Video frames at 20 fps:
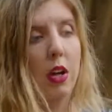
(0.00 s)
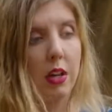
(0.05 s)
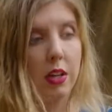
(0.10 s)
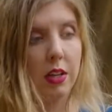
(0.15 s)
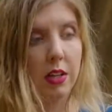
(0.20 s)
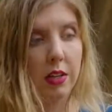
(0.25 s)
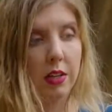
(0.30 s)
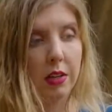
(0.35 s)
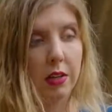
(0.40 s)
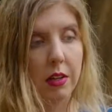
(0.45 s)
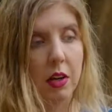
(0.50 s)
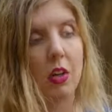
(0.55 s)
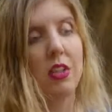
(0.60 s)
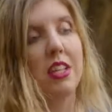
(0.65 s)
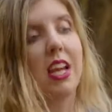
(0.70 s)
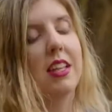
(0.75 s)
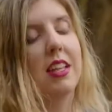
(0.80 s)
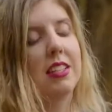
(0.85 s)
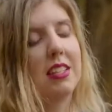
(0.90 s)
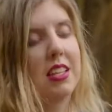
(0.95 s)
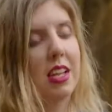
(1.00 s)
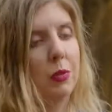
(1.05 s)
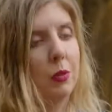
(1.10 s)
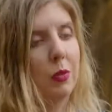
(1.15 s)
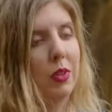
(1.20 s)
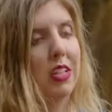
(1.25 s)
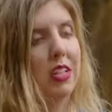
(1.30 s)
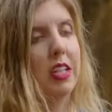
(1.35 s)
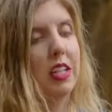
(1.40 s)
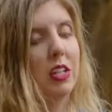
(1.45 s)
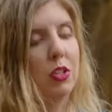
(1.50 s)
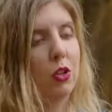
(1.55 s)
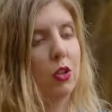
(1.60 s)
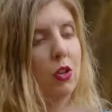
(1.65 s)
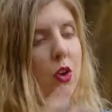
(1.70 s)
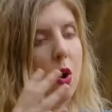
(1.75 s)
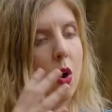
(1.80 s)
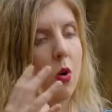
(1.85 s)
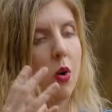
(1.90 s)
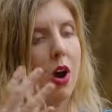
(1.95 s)
On the other side, we need to
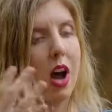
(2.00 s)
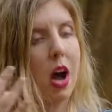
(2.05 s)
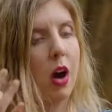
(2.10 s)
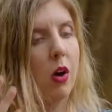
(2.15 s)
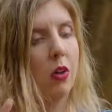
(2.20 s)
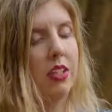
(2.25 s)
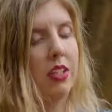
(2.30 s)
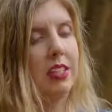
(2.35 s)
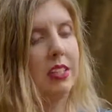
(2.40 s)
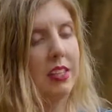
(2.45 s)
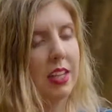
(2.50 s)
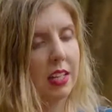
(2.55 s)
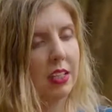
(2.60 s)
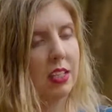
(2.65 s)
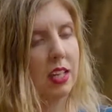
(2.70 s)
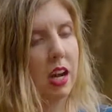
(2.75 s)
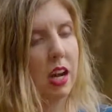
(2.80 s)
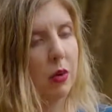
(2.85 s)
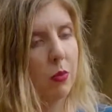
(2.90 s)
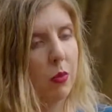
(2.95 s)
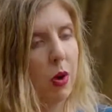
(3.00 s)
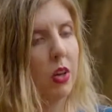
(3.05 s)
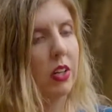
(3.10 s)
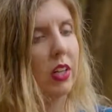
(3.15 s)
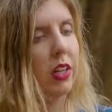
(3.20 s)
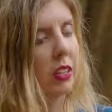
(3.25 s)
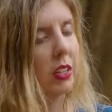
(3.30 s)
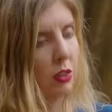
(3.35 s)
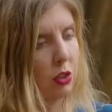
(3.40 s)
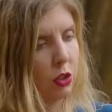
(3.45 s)
know how these things are working.